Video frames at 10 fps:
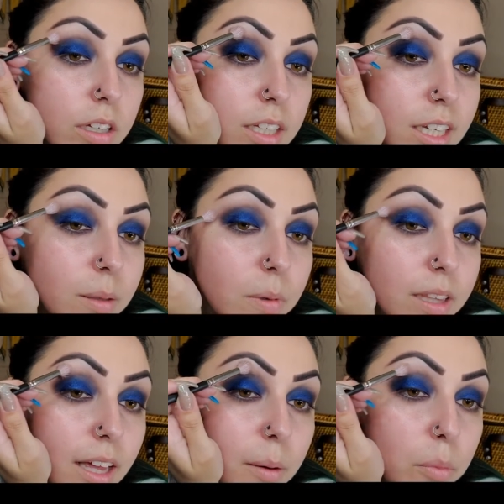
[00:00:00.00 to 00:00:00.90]
Keeping
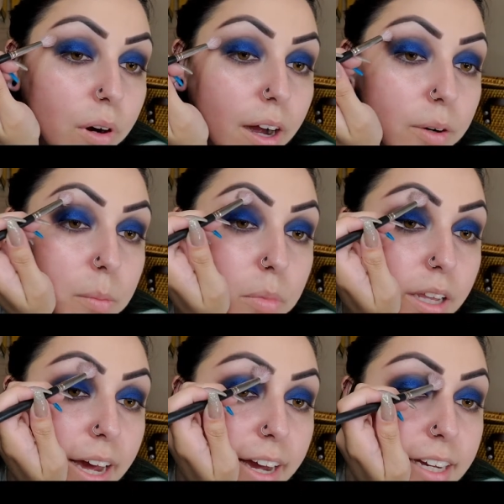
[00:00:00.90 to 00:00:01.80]
that brown and
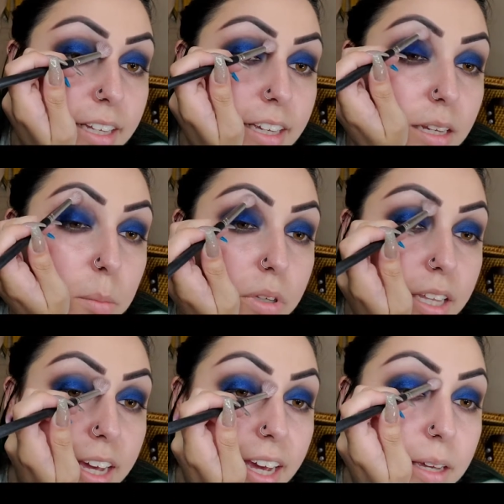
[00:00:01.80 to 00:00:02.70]
black in
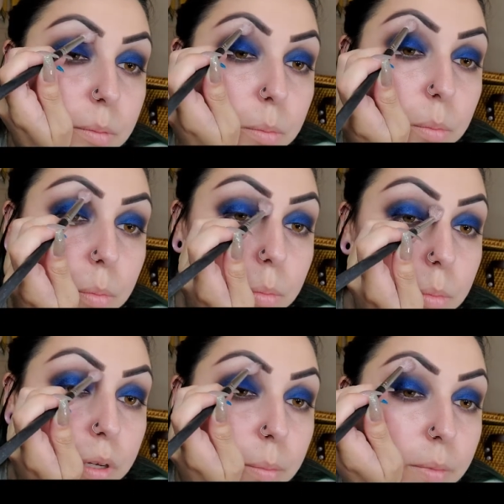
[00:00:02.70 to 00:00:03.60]
play,
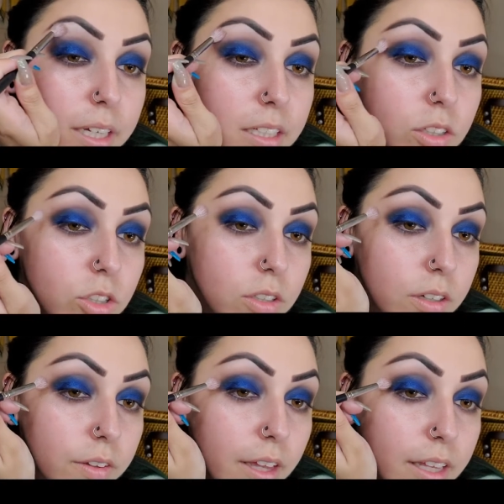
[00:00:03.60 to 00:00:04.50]
but making
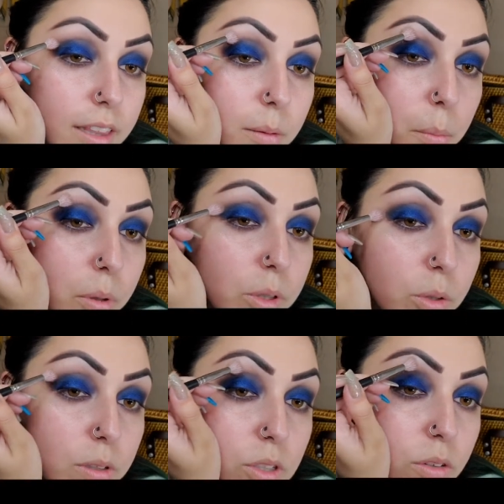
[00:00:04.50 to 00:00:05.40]
sure that the
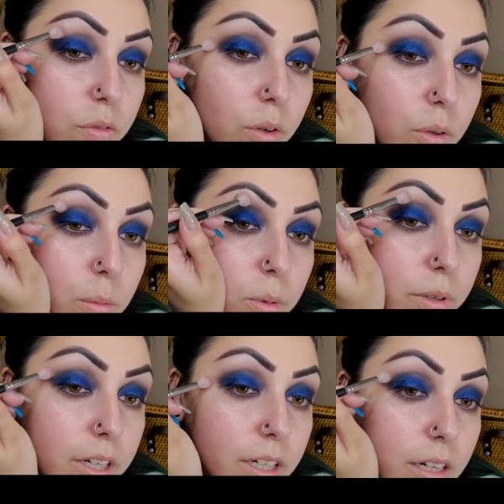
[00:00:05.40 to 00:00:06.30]
blue is the focal point.